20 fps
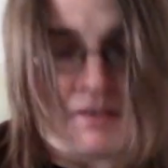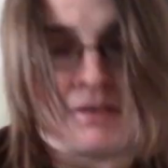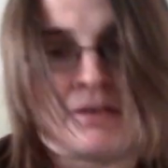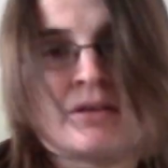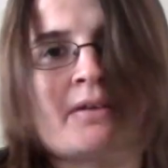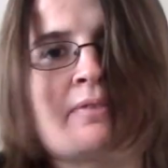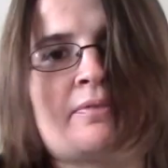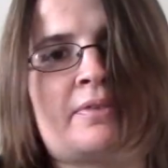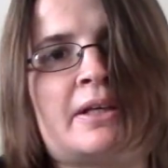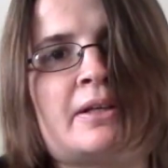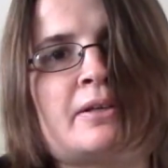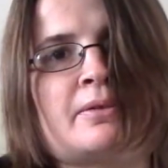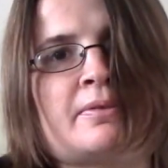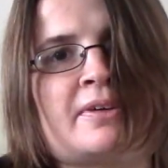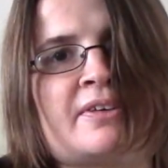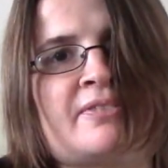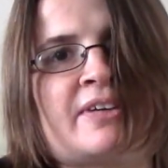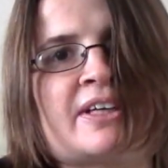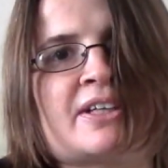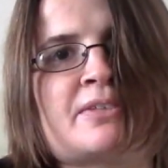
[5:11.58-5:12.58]
of little
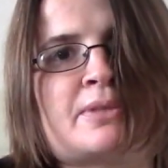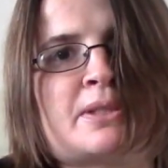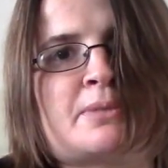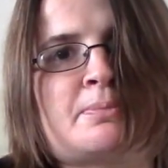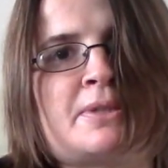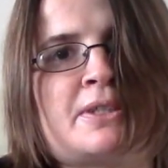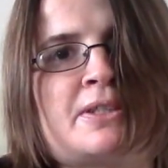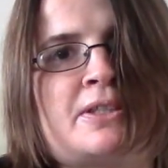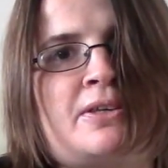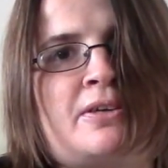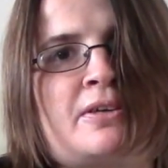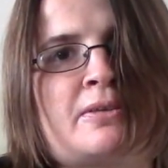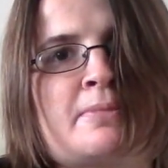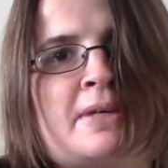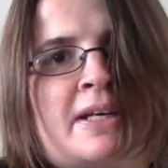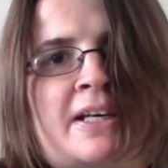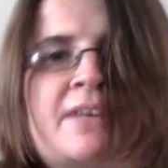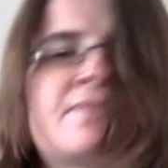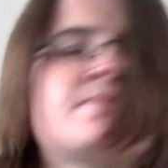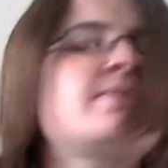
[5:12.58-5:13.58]
fast recipes that you can
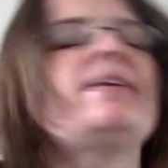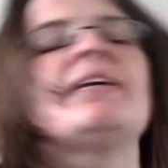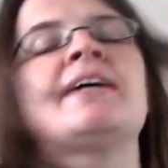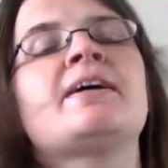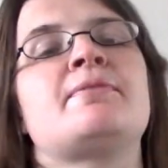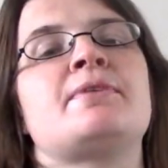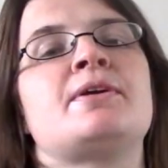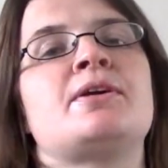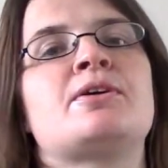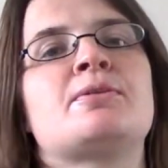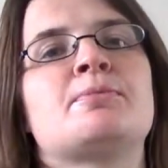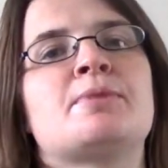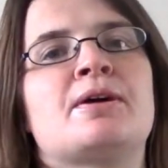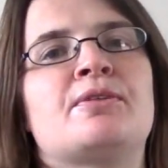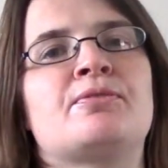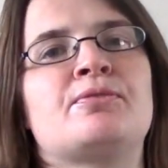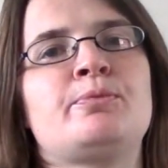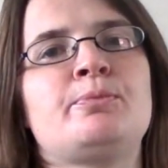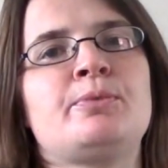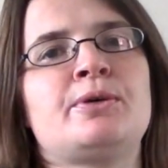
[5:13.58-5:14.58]
make every day when you come
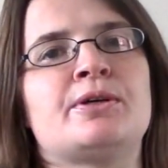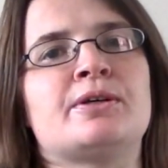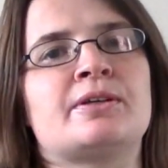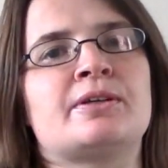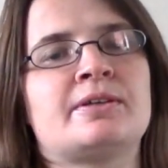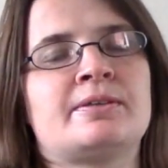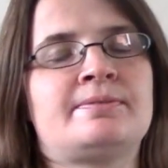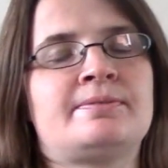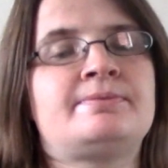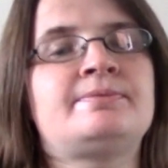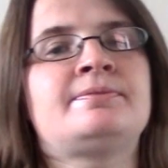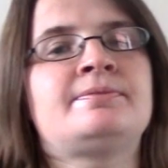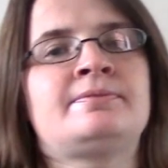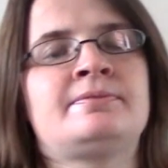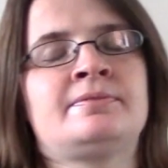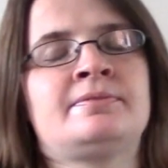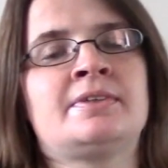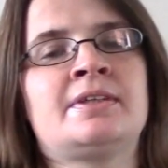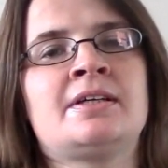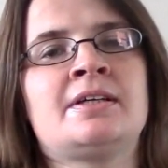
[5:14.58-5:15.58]
home from work.
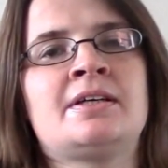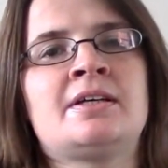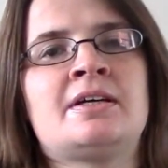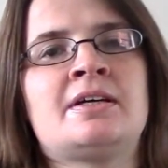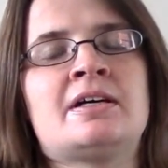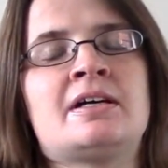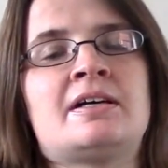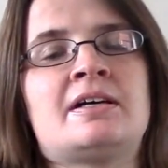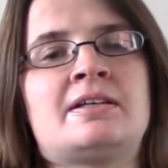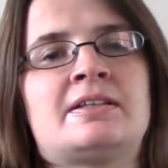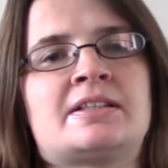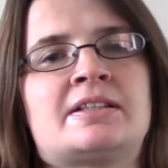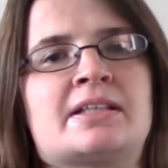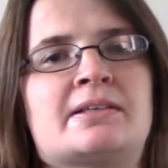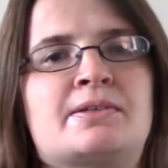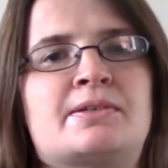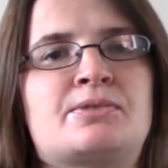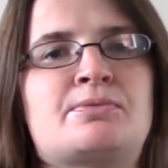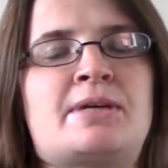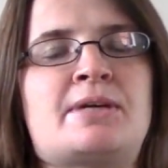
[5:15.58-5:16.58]
So
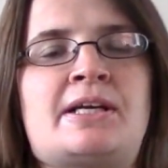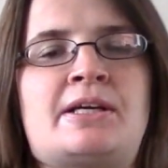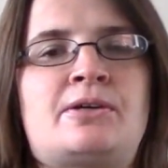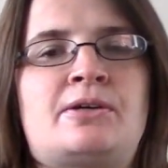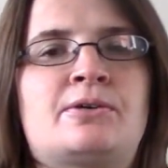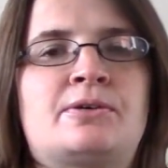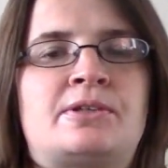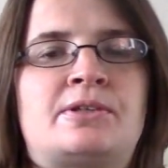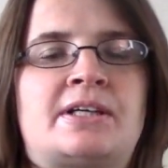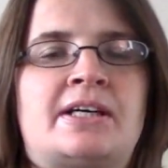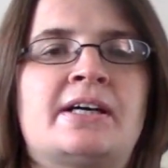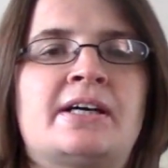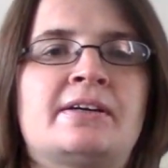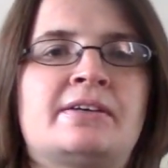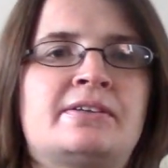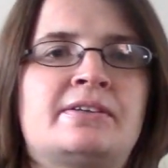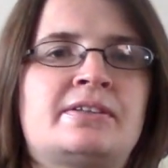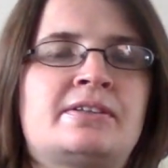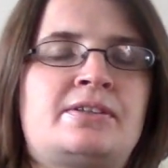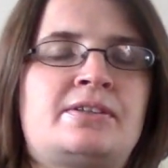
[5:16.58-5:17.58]
it's really good,
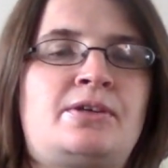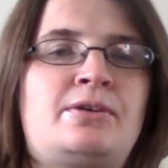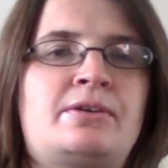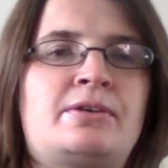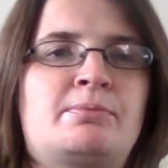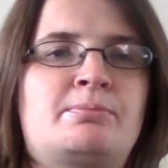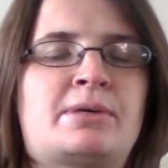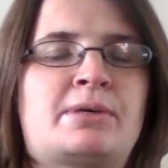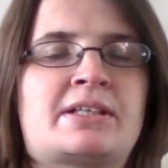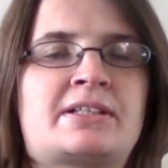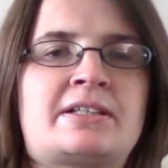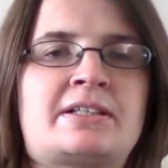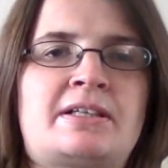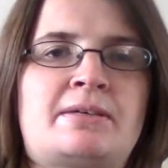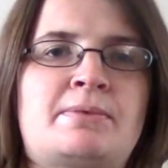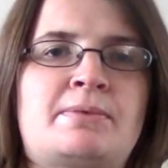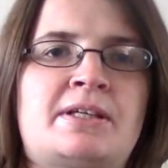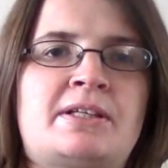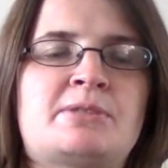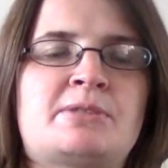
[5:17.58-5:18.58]
and you can practically
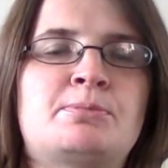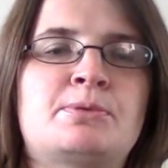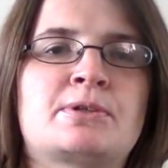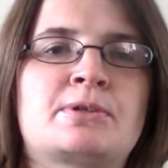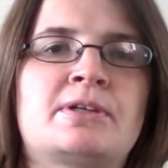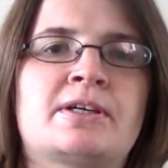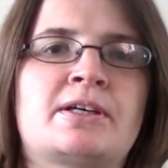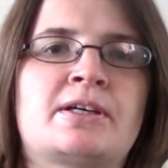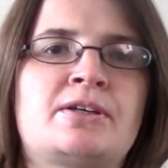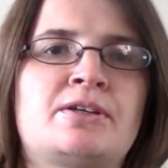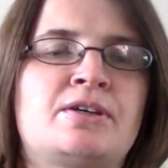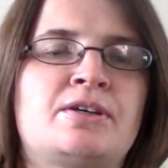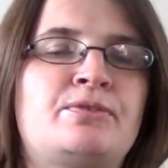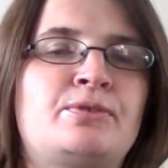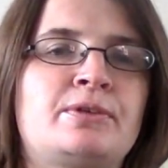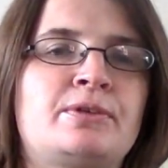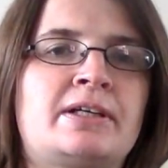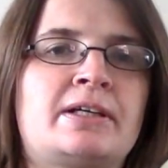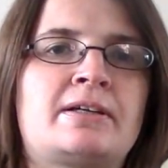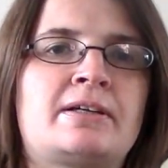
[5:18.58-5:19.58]
read this book like a
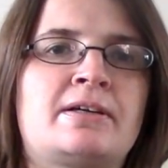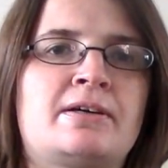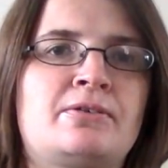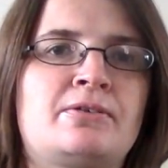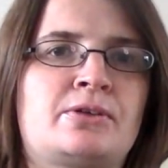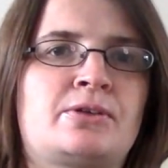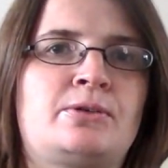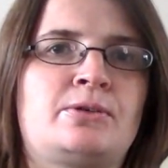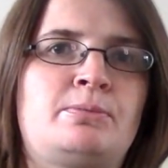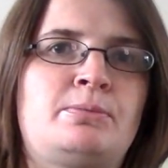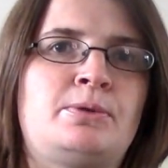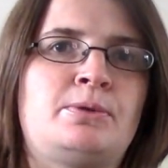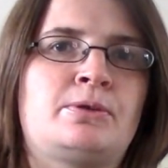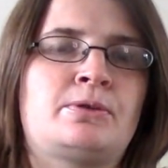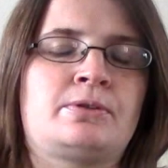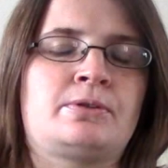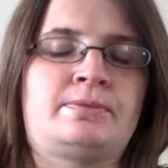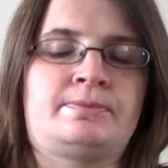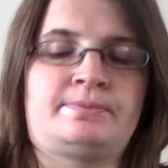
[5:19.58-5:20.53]
novel, let alone a cookbook.